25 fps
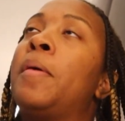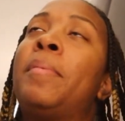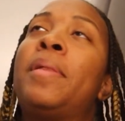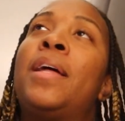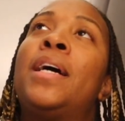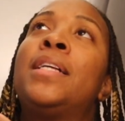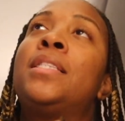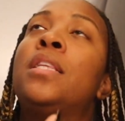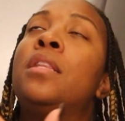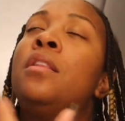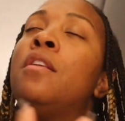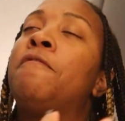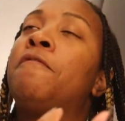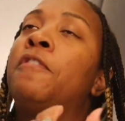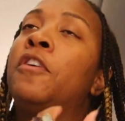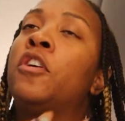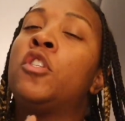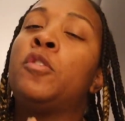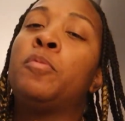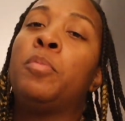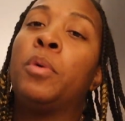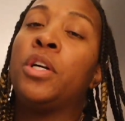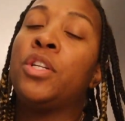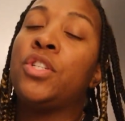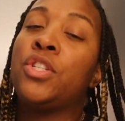But that's in the
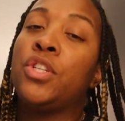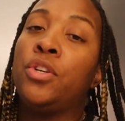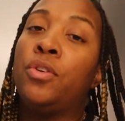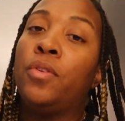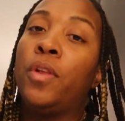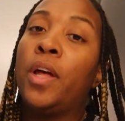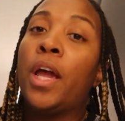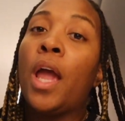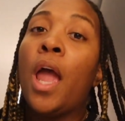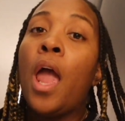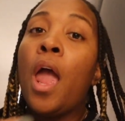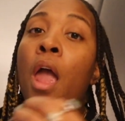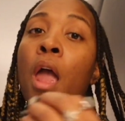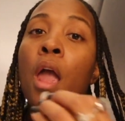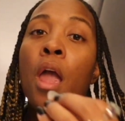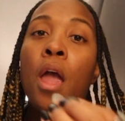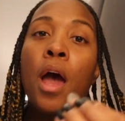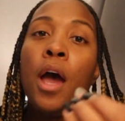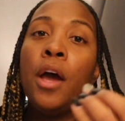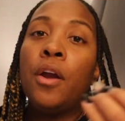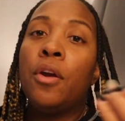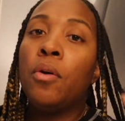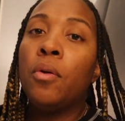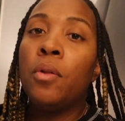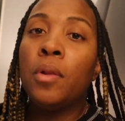first book too. Like
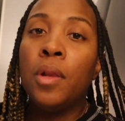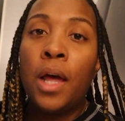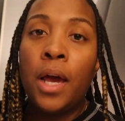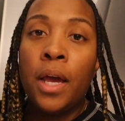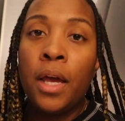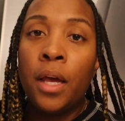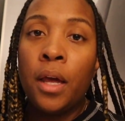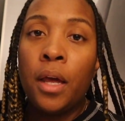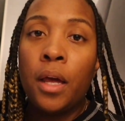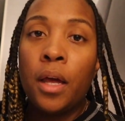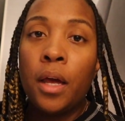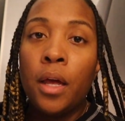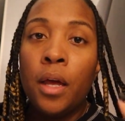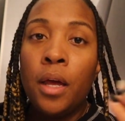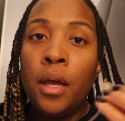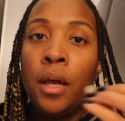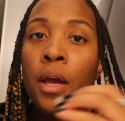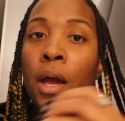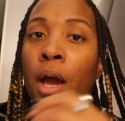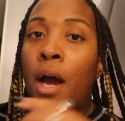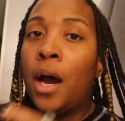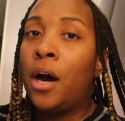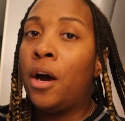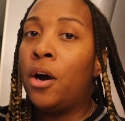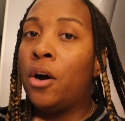I don't like
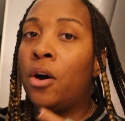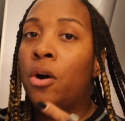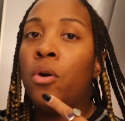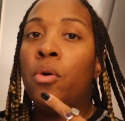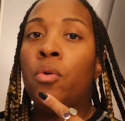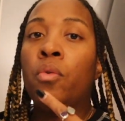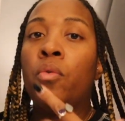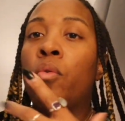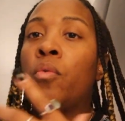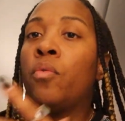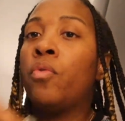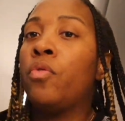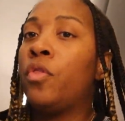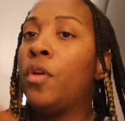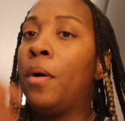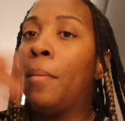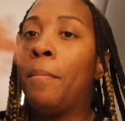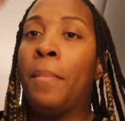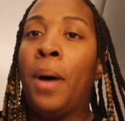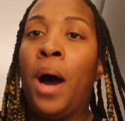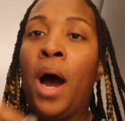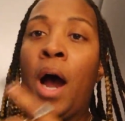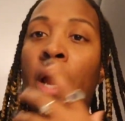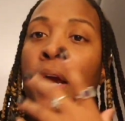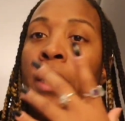how the
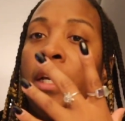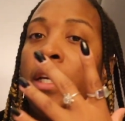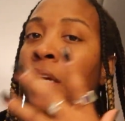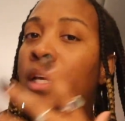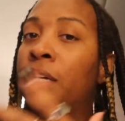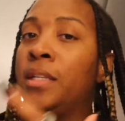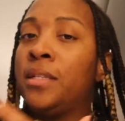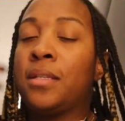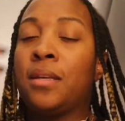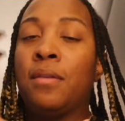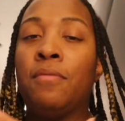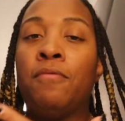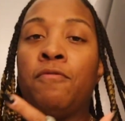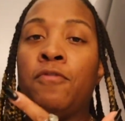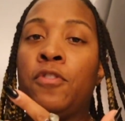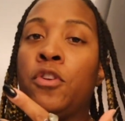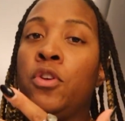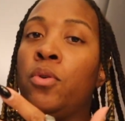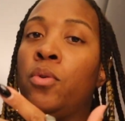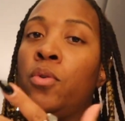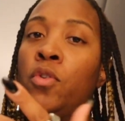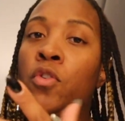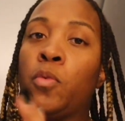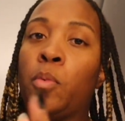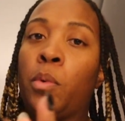mind gets
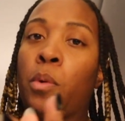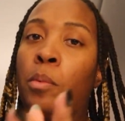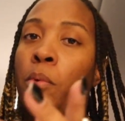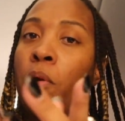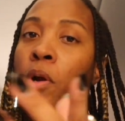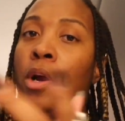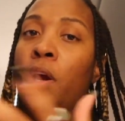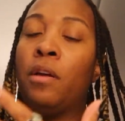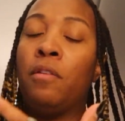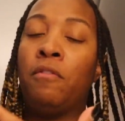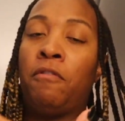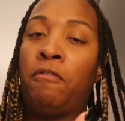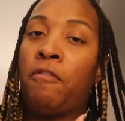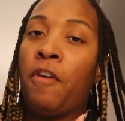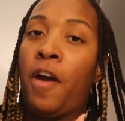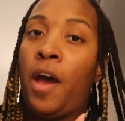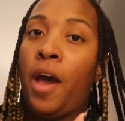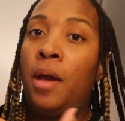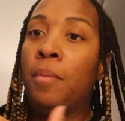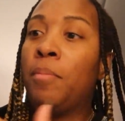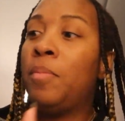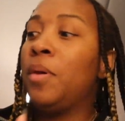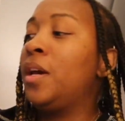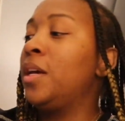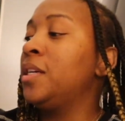confused when we're in
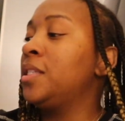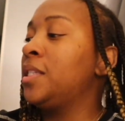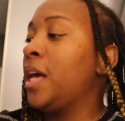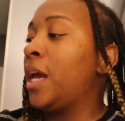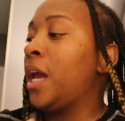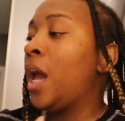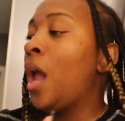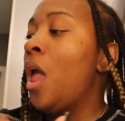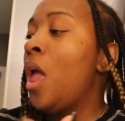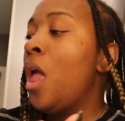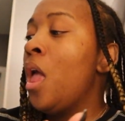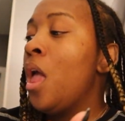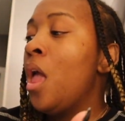fae, because like